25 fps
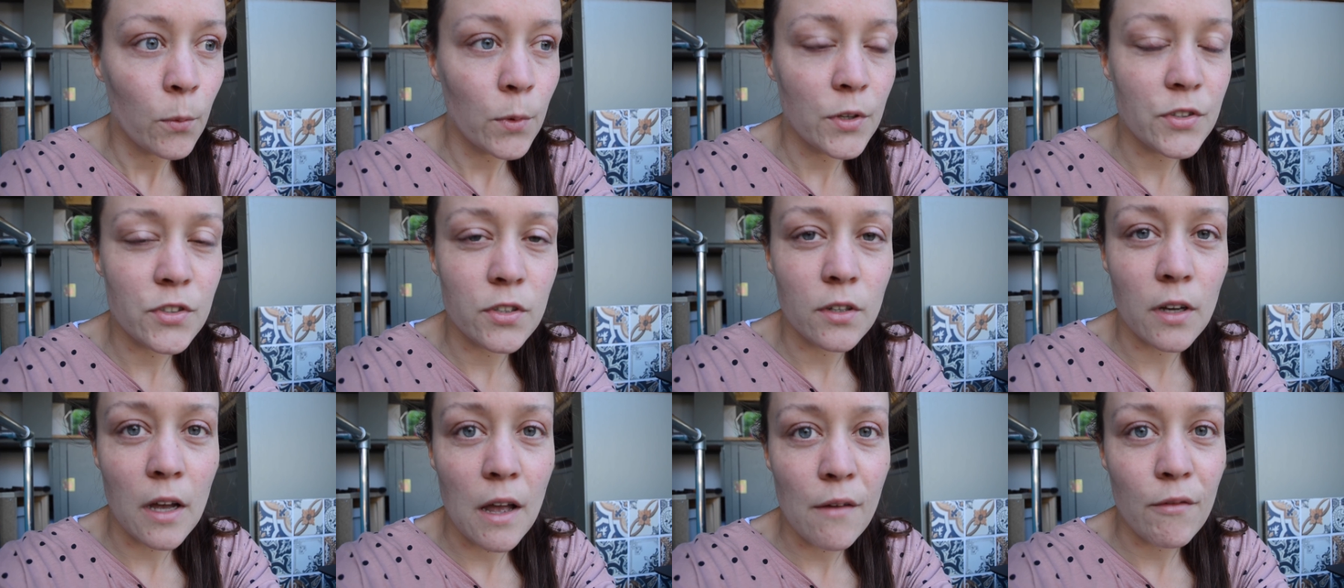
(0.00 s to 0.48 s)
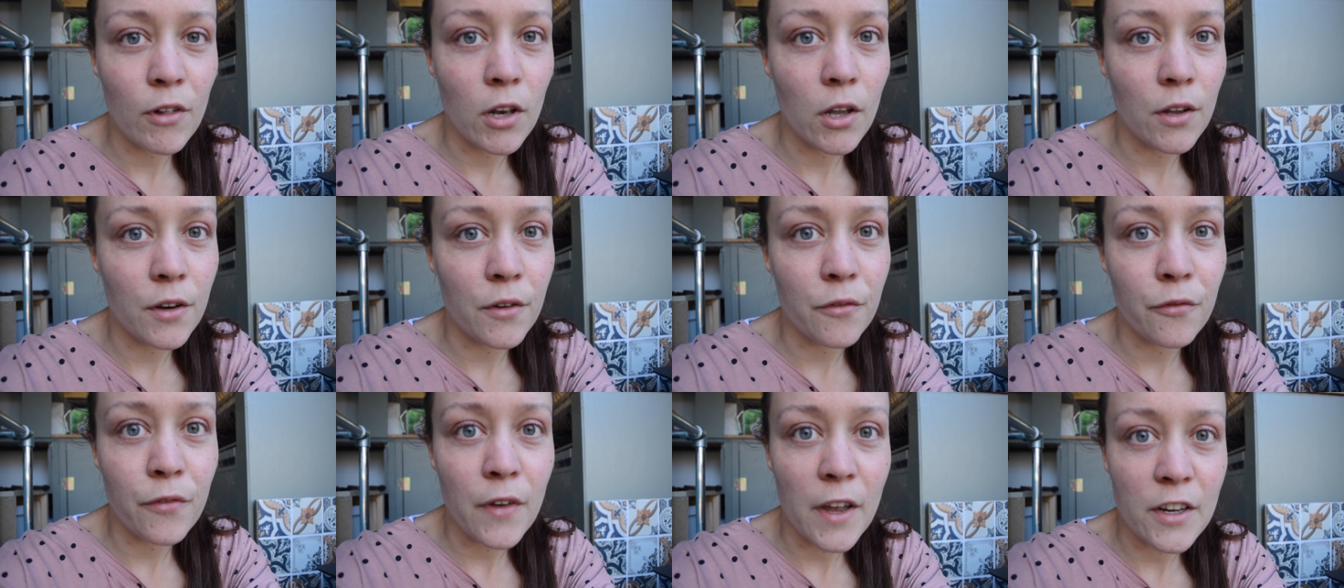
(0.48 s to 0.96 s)
we still have a
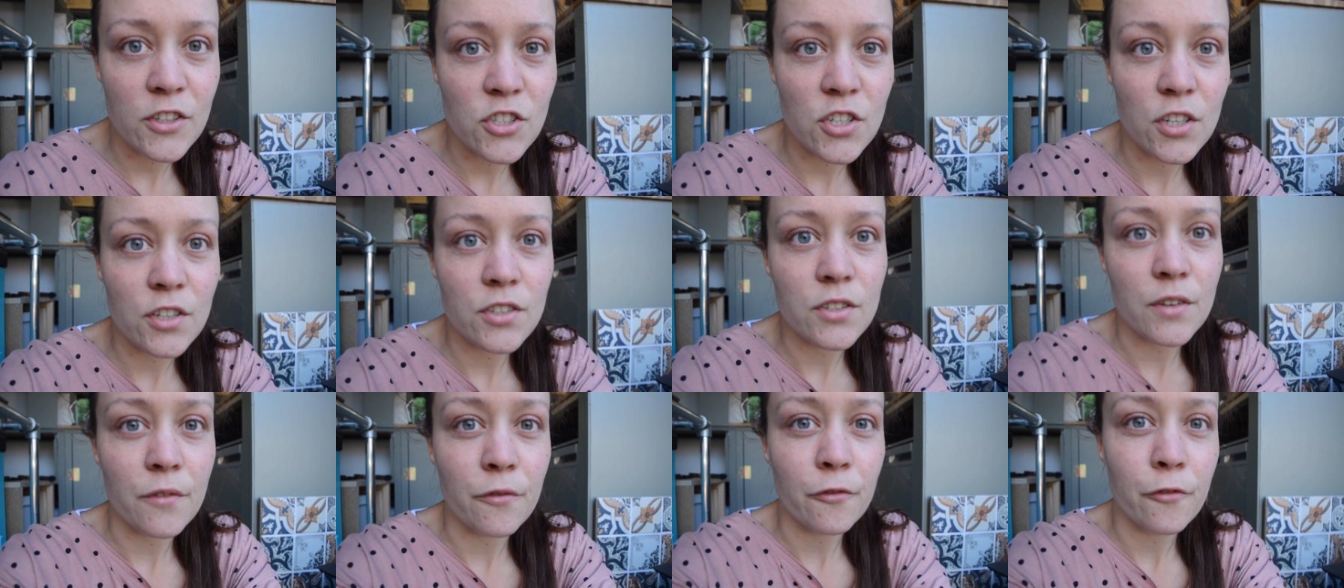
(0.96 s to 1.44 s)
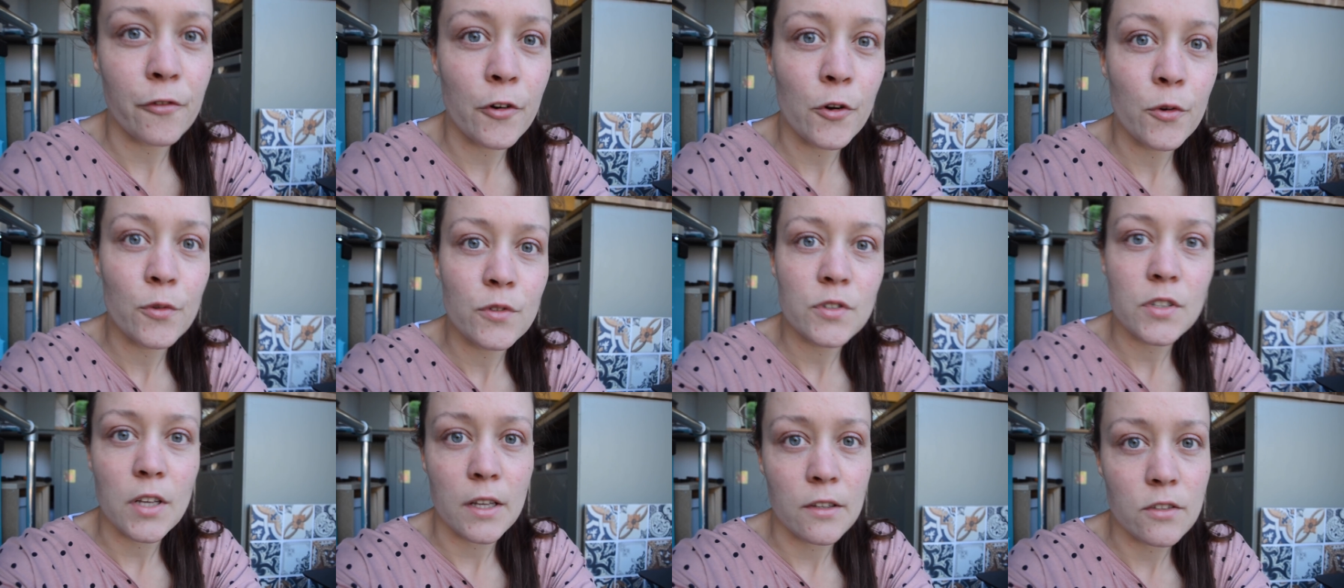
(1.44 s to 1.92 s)
lot of veggies and
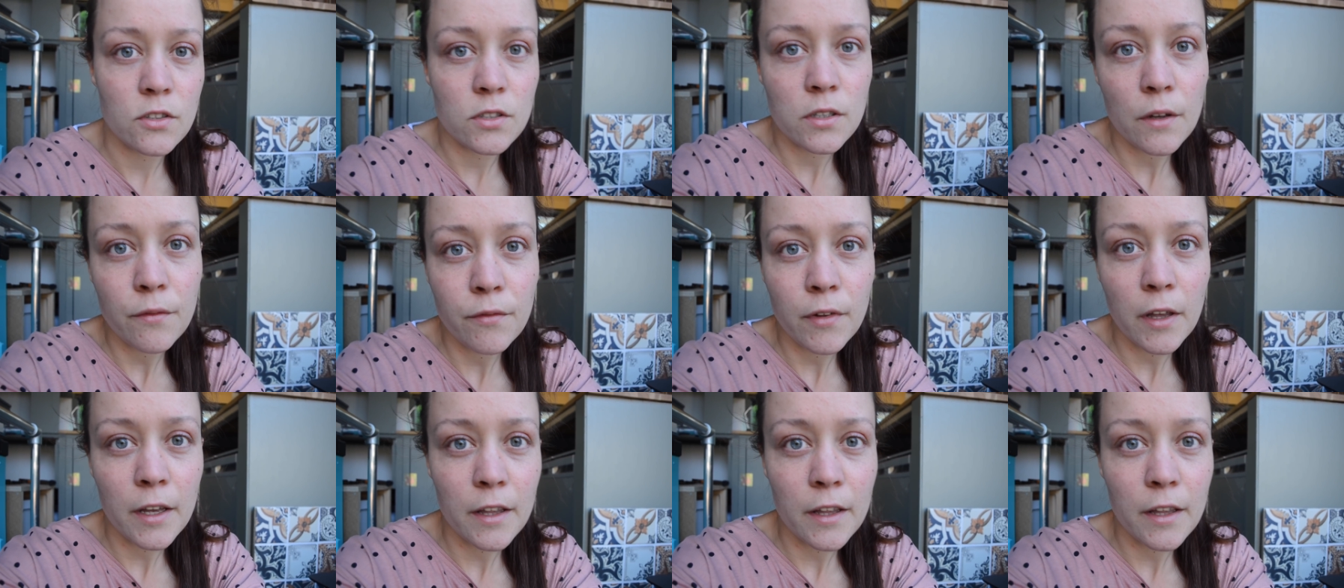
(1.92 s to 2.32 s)
fruits and stuff